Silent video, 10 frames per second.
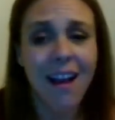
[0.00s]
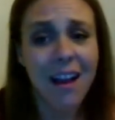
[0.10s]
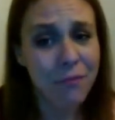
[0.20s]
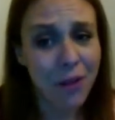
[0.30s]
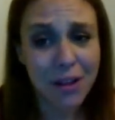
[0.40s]

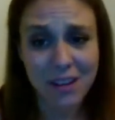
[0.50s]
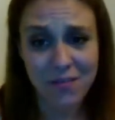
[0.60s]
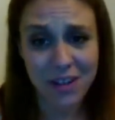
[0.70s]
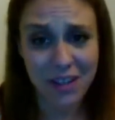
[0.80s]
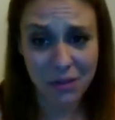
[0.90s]
I fall
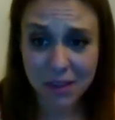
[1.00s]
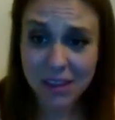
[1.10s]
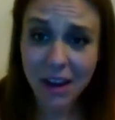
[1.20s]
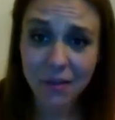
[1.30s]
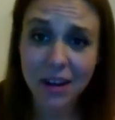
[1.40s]
definitely
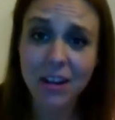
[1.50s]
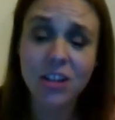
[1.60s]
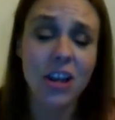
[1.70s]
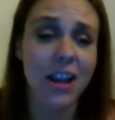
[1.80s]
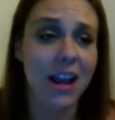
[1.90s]
within that
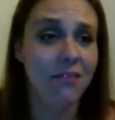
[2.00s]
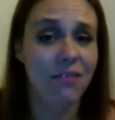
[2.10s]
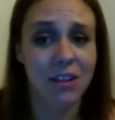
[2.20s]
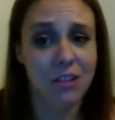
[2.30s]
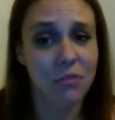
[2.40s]
range. I have
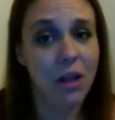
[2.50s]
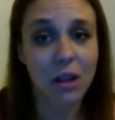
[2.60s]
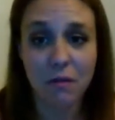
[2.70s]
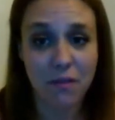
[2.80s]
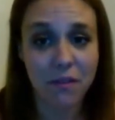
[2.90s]
lost well
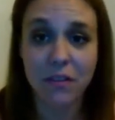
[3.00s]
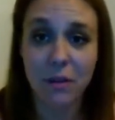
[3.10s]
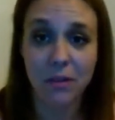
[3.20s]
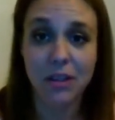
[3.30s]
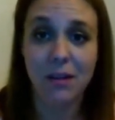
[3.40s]
over
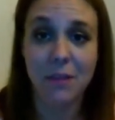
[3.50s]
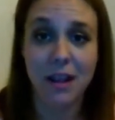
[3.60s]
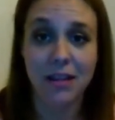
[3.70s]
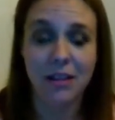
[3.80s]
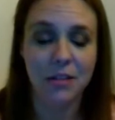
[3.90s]
50% of my
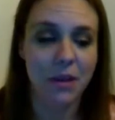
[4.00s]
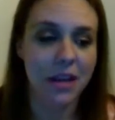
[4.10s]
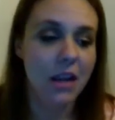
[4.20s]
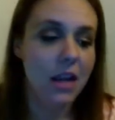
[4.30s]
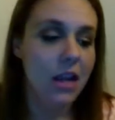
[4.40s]
excess
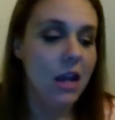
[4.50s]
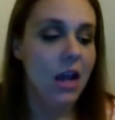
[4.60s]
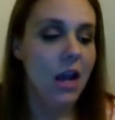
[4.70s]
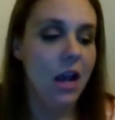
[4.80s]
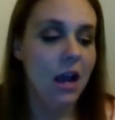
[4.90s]
weight.
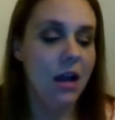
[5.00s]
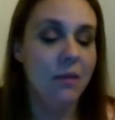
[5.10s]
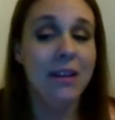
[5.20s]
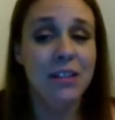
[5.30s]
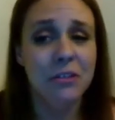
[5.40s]

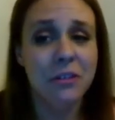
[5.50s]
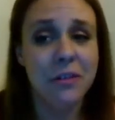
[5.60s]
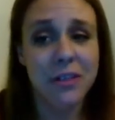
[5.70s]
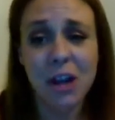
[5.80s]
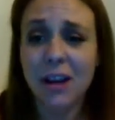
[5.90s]
My
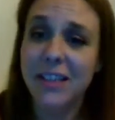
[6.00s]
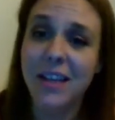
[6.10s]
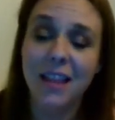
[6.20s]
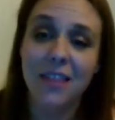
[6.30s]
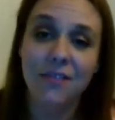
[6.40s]
surgery was August
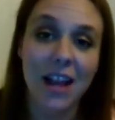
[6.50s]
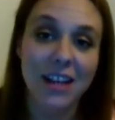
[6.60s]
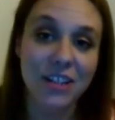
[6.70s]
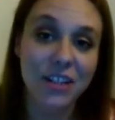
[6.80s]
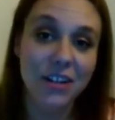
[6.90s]
10th of
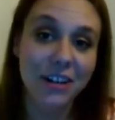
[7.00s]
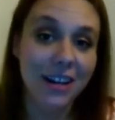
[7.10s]
last year.